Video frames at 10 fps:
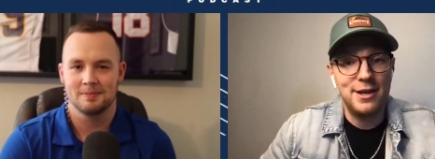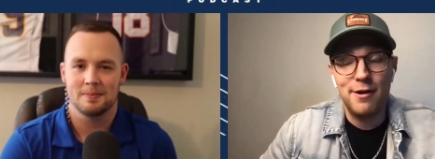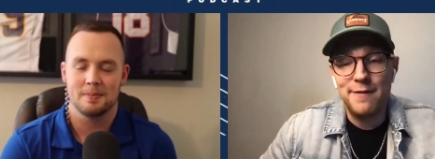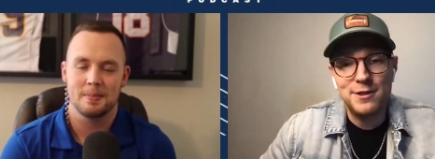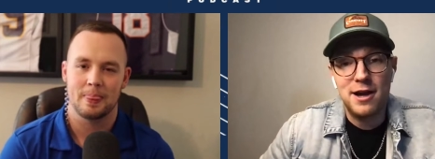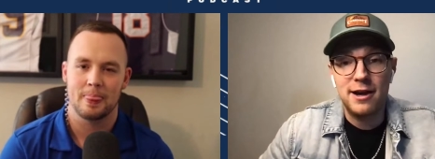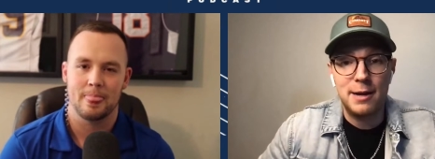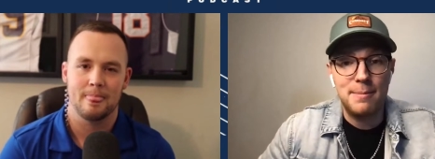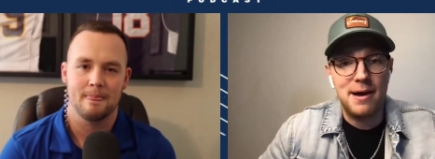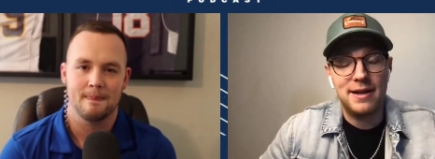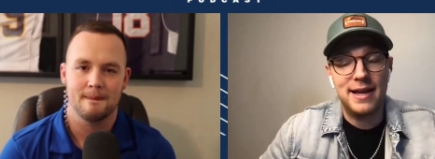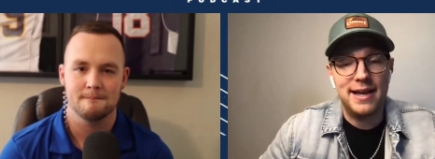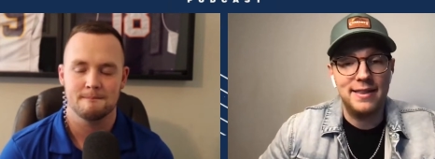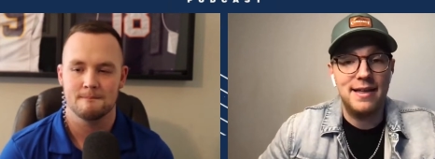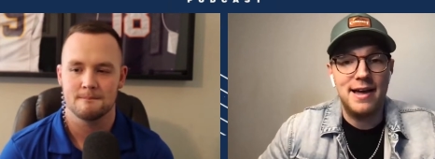Speaker 1: You know, if you're talking about a guy
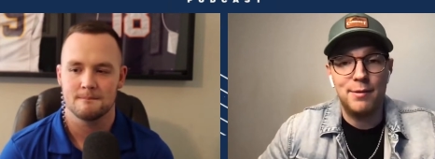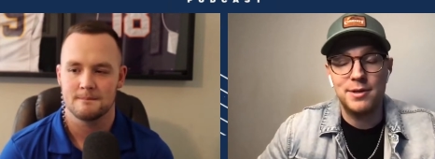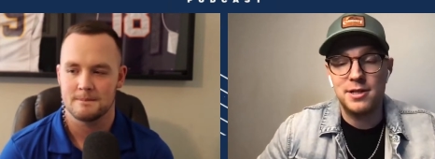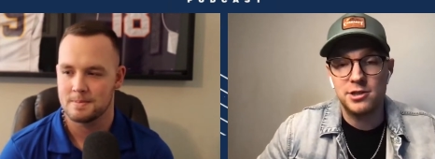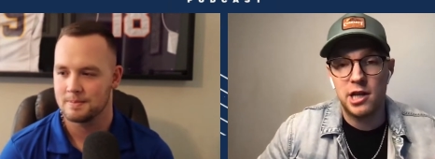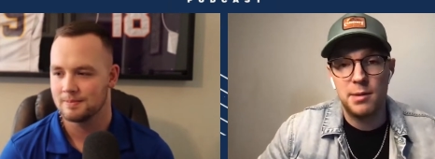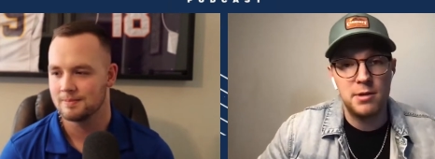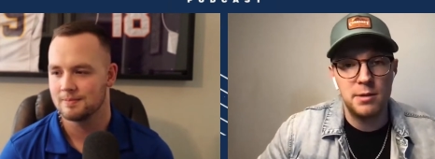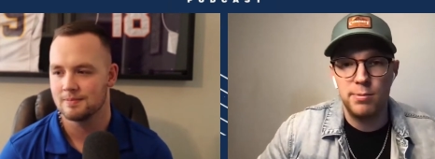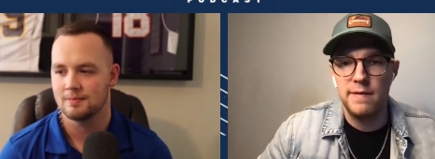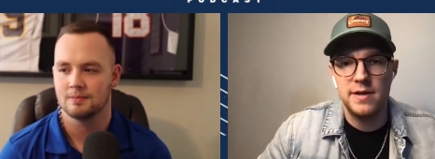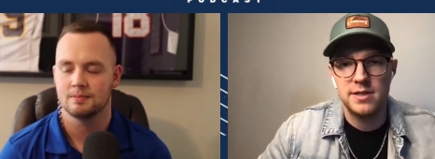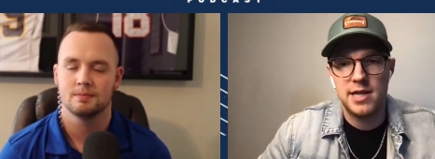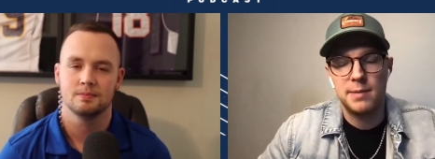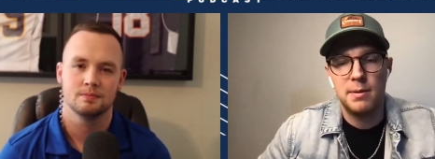a lot, and we touched on him in the previous
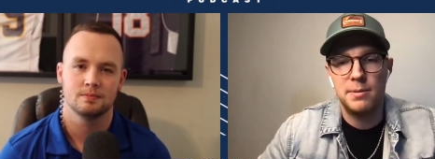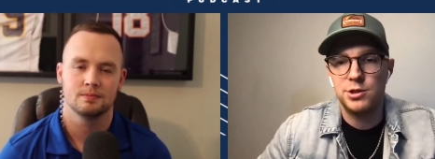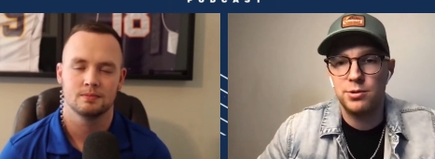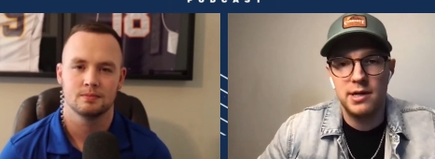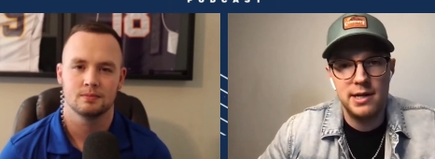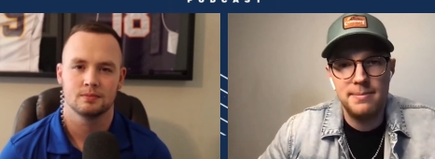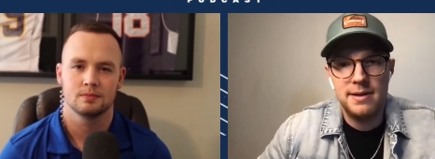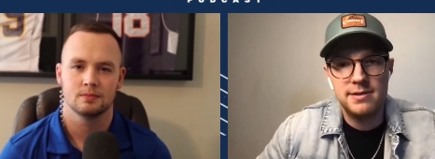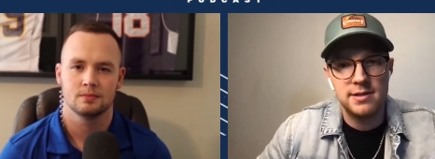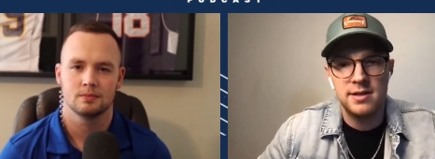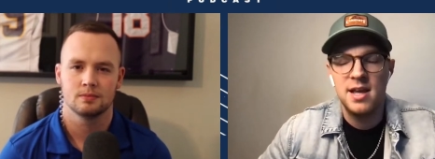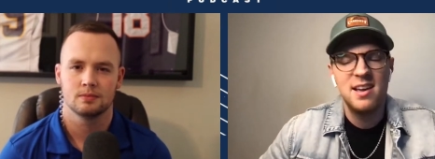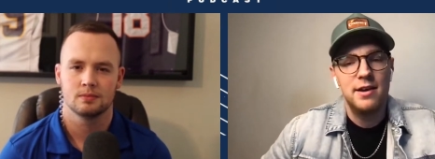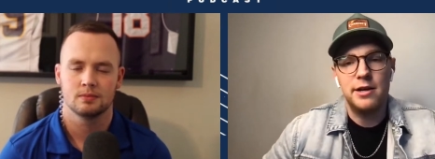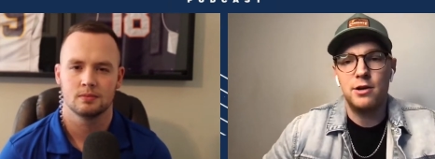segment, Trinity Benson,
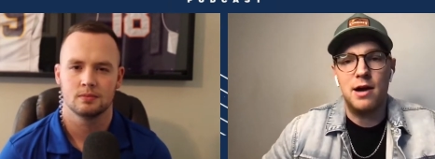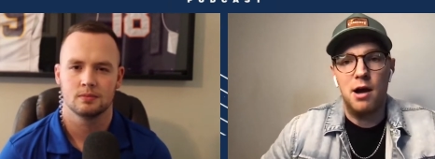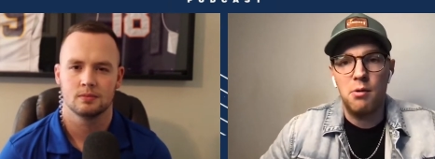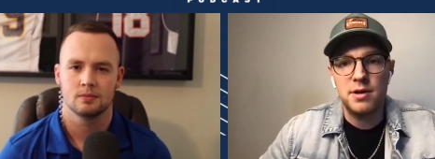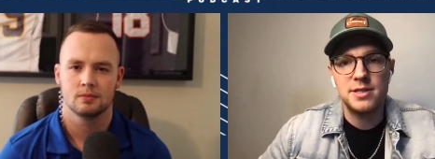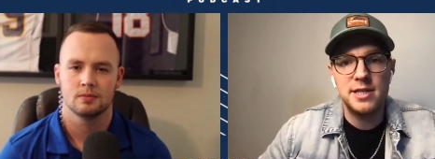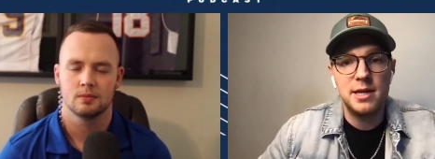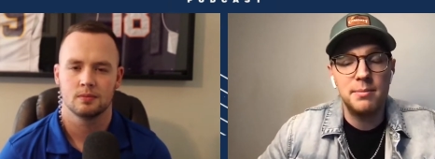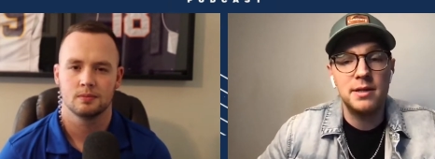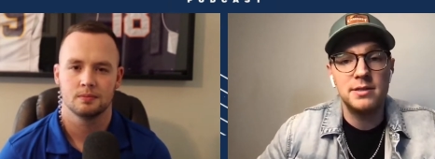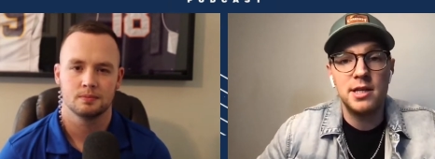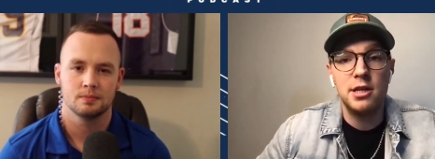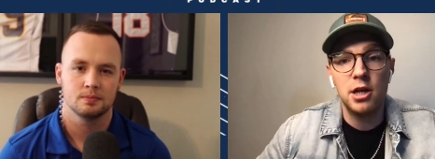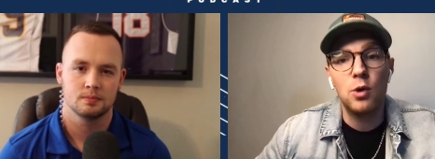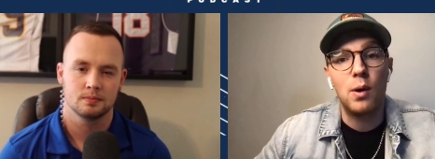you know, I want to see him
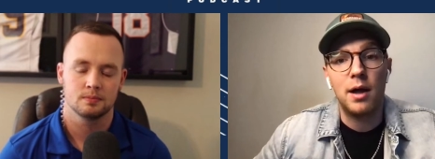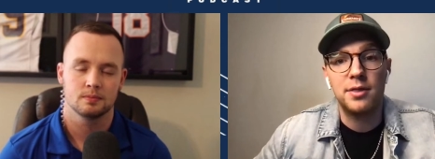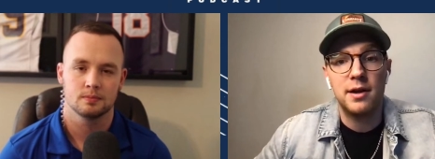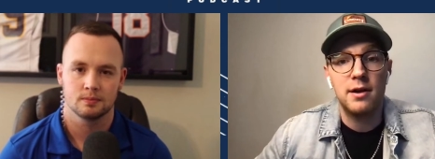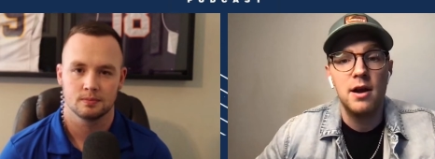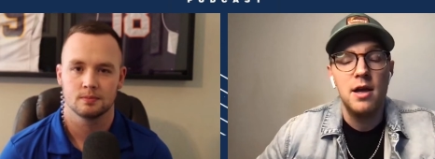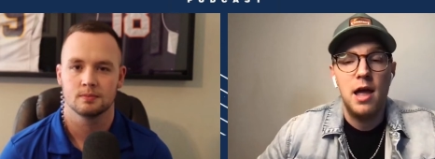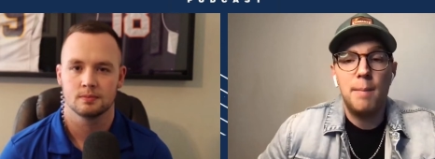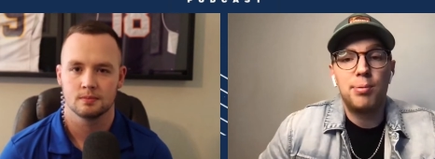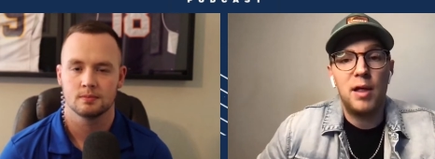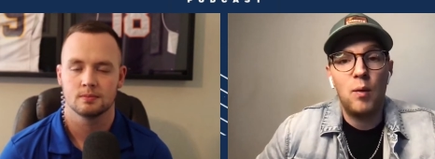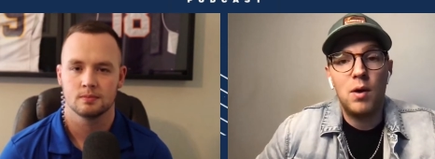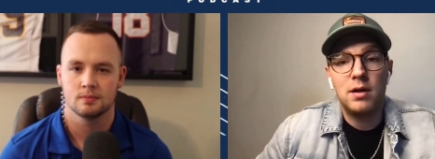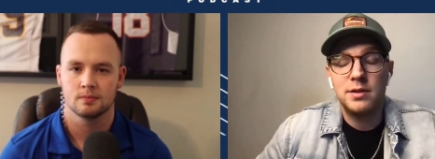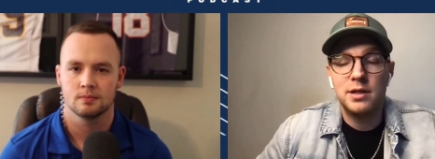continue to go out there and play
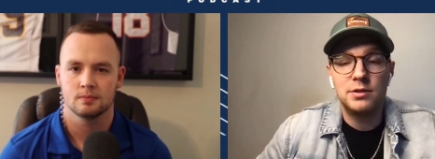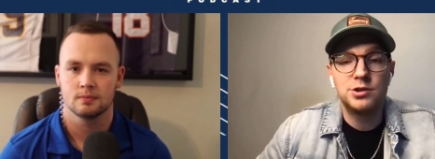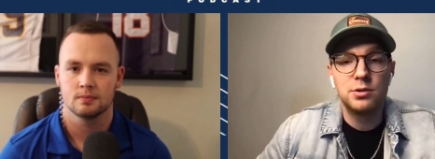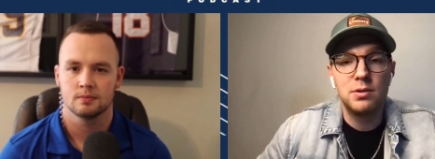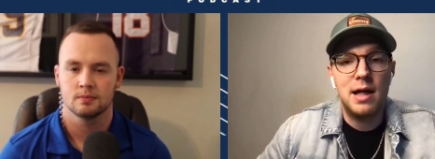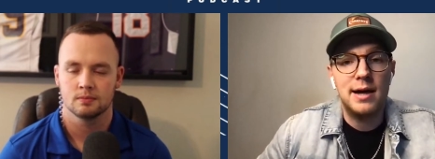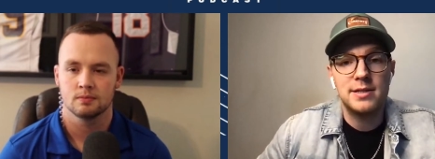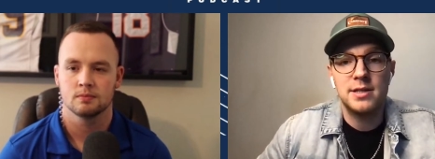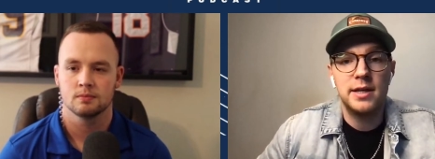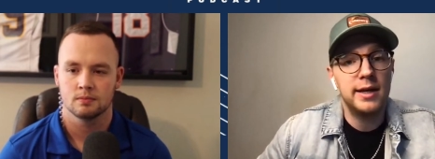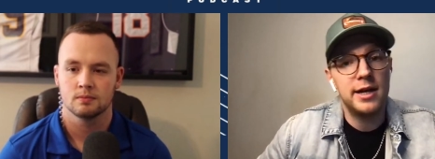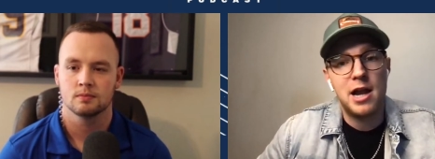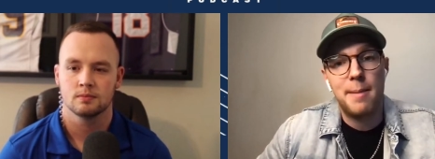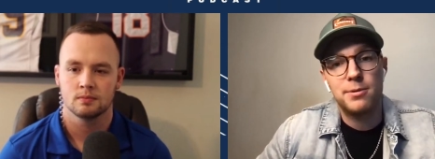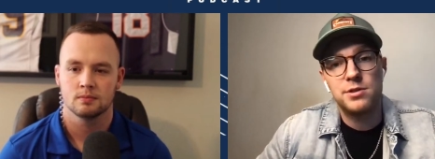well. You know, Drew Lock is going to get an
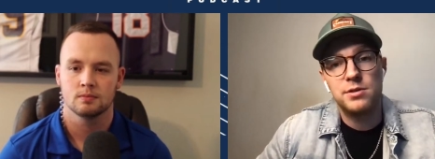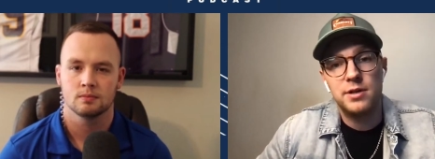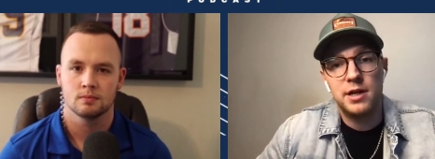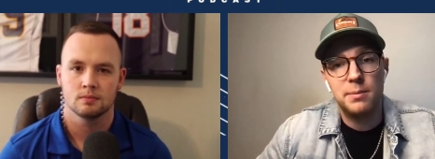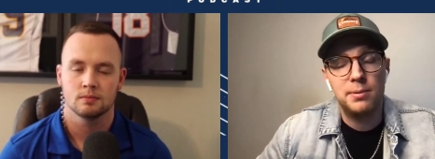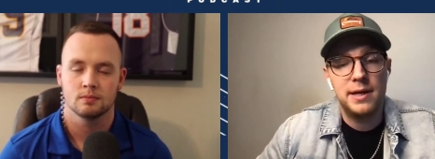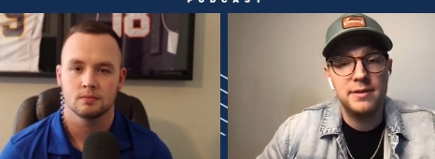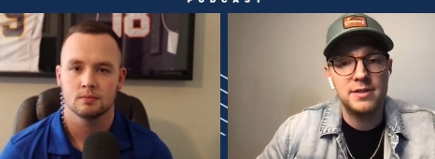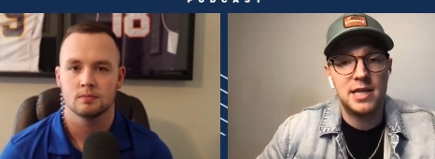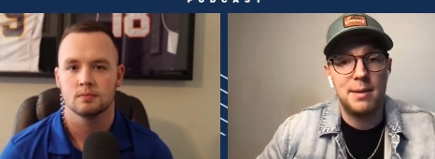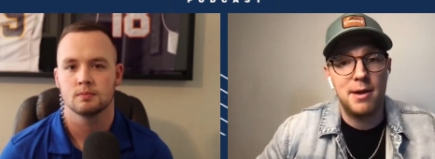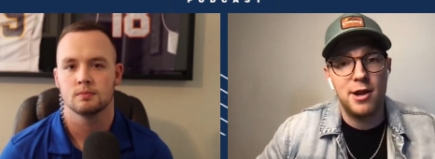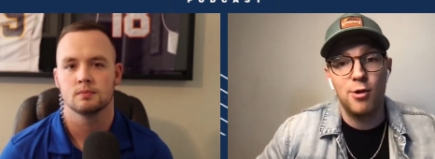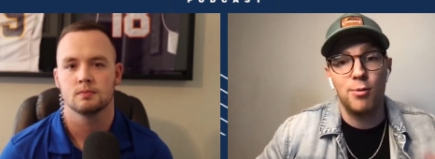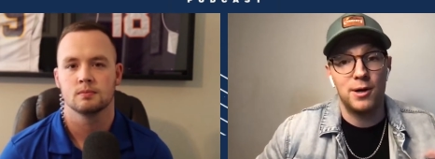opportunity to play in this game. I
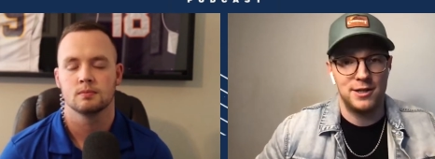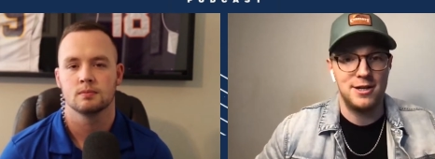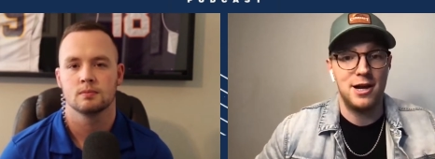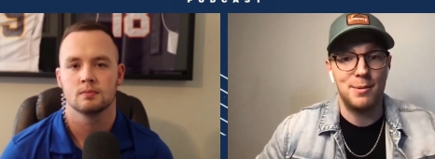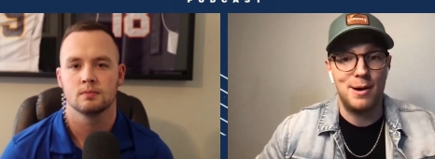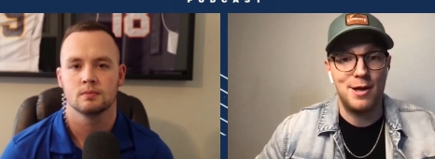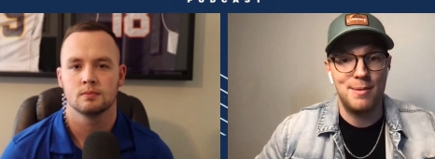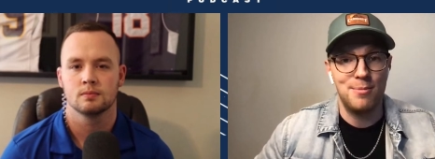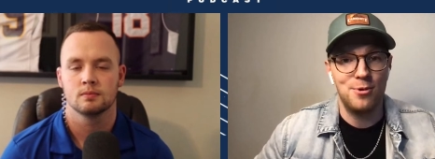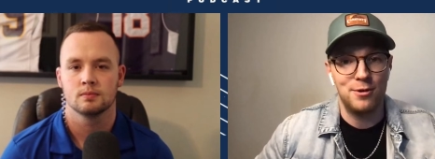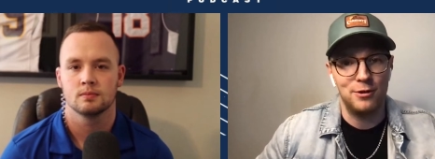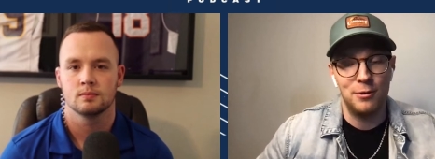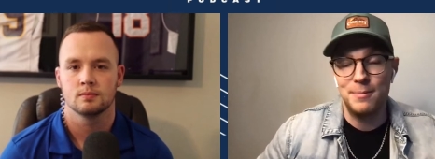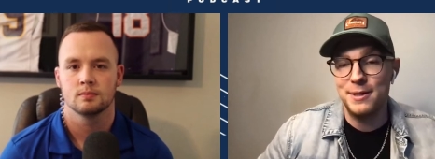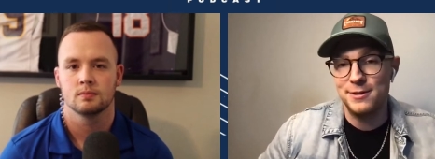know we're going to talk about him more in a little
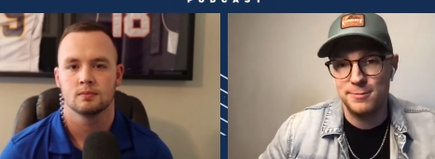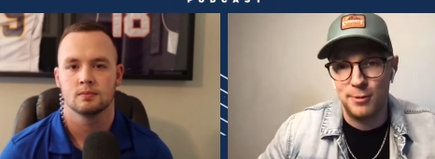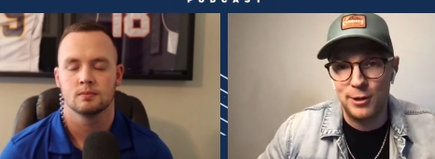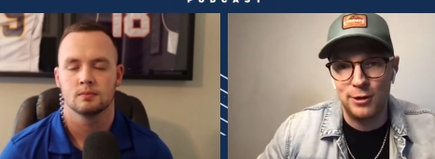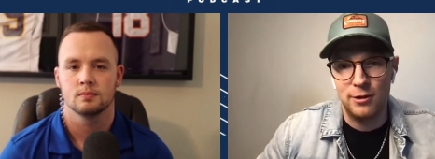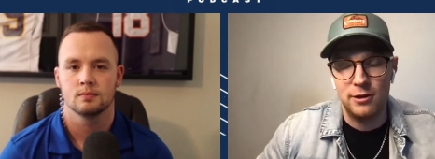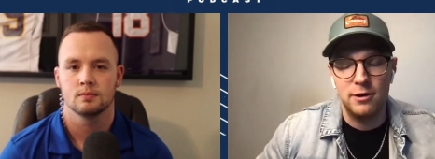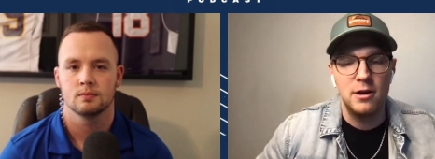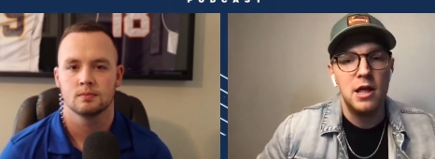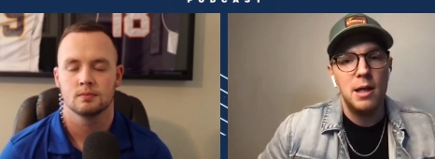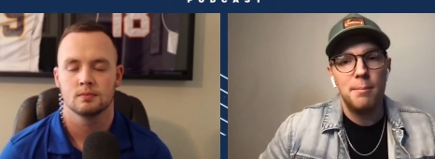bit. Spoiler alert.